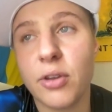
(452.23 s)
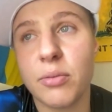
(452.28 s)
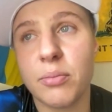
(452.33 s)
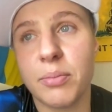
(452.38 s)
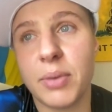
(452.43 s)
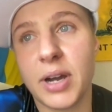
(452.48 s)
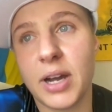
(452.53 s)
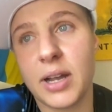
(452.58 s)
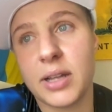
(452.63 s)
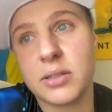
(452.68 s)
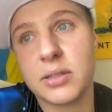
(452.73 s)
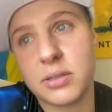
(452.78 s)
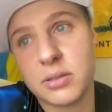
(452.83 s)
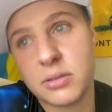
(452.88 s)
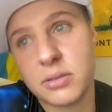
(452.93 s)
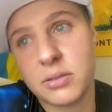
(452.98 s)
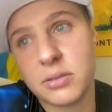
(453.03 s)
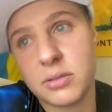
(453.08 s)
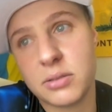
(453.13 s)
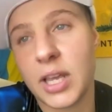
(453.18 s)
But
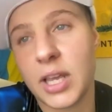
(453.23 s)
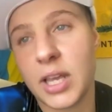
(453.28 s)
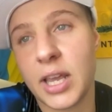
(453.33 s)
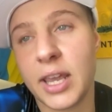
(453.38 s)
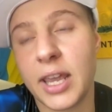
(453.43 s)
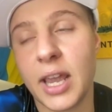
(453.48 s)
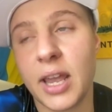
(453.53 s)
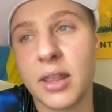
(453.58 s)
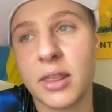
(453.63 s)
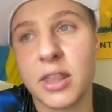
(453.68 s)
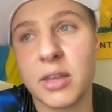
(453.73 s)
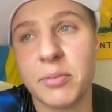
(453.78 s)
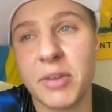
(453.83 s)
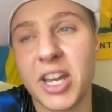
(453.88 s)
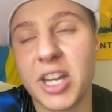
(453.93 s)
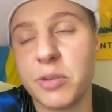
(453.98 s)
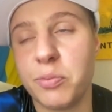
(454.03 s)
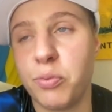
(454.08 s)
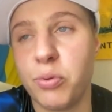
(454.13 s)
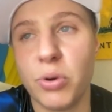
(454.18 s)
again, the
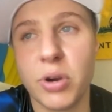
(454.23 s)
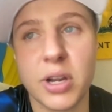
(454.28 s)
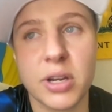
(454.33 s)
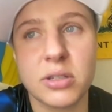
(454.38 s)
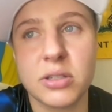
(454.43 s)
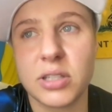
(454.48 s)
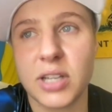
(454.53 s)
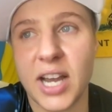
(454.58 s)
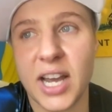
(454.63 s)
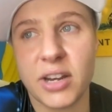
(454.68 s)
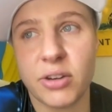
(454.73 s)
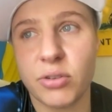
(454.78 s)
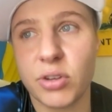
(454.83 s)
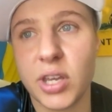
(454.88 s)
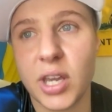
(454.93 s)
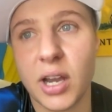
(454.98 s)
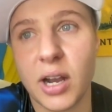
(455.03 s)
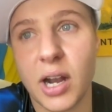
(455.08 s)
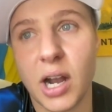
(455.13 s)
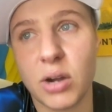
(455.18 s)
main point, I don't
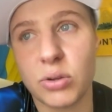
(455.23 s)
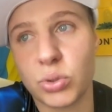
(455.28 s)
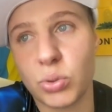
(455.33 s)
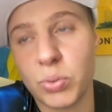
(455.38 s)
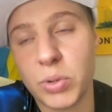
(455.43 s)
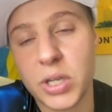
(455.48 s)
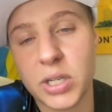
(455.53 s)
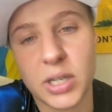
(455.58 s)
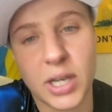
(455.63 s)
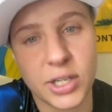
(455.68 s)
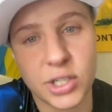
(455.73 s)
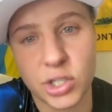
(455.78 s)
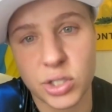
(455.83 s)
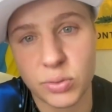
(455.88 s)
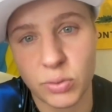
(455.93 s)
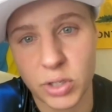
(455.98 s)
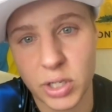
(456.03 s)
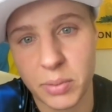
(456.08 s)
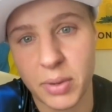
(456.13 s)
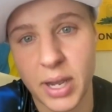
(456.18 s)
care how to win. I just
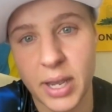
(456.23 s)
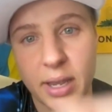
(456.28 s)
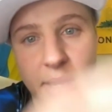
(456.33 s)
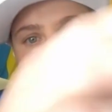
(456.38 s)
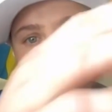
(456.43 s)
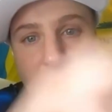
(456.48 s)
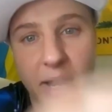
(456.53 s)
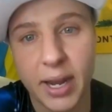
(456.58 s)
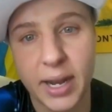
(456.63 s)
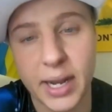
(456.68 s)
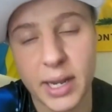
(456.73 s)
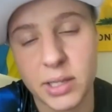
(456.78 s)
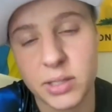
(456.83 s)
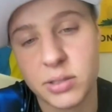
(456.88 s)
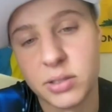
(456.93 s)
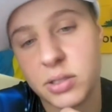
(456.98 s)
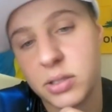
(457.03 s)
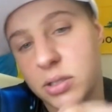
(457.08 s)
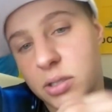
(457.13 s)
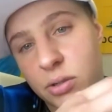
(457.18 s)
want my
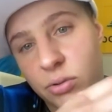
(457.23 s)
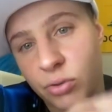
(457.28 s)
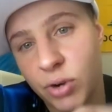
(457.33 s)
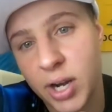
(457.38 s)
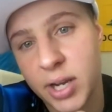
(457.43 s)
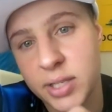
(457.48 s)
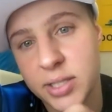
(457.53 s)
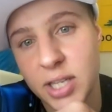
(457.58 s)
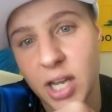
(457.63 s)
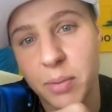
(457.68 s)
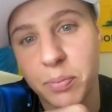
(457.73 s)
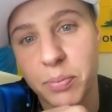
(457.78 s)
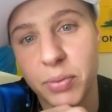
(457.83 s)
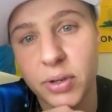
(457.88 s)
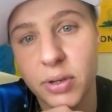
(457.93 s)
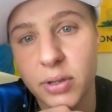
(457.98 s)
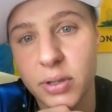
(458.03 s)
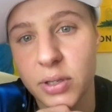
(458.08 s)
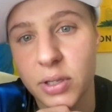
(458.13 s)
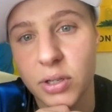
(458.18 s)
hands raised up,
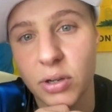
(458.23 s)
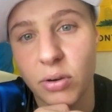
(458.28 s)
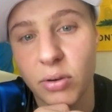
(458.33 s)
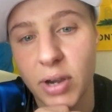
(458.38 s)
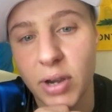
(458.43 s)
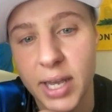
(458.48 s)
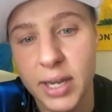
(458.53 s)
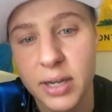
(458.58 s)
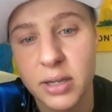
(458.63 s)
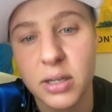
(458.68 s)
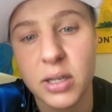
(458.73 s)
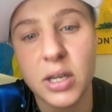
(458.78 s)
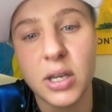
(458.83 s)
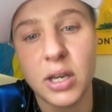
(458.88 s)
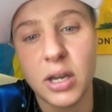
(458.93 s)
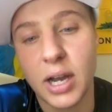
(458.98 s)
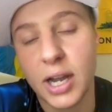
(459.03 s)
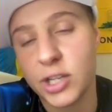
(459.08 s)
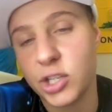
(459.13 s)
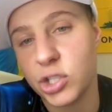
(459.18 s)
and
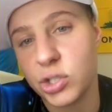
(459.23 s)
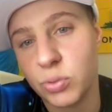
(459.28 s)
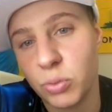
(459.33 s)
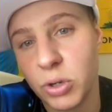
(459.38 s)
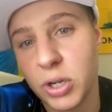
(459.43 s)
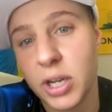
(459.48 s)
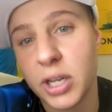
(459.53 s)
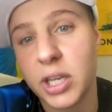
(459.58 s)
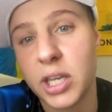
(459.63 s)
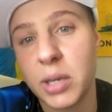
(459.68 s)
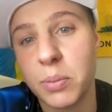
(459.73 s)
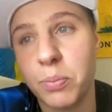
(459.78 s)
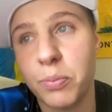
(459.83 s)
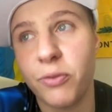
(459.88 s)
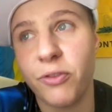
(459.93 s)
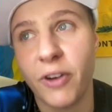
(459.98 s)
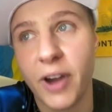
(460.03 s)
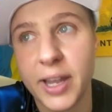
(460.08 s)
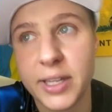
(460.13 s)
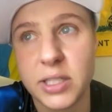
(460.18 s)
I just want to keep
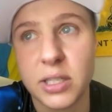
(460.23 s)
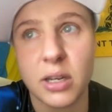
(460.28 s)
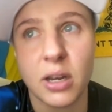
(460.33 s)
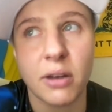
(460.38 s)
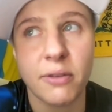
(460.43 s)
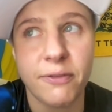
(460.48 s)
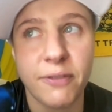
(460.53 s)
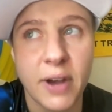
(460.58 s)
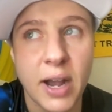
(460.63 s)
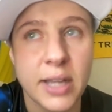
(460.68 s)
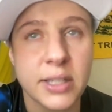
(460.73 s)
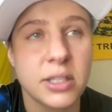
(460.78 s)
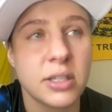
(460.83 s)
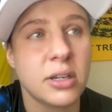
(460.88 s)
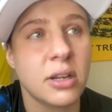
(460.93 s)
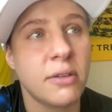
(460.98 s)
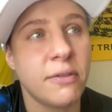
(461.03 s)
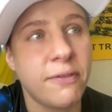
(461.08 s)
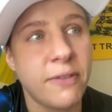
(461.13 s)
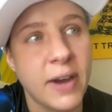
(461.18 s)
fighting and
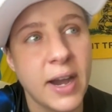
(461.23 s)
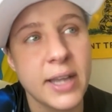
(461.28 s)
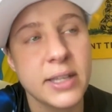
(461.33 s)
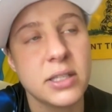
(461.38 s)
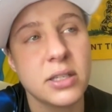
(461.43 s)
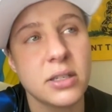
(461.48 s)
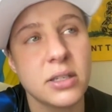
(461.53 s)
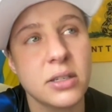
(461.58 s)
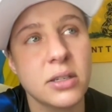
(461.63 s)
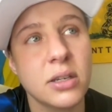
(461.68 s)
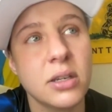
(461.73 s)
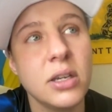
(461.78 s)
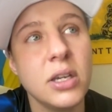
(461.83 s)
fighting and fighting.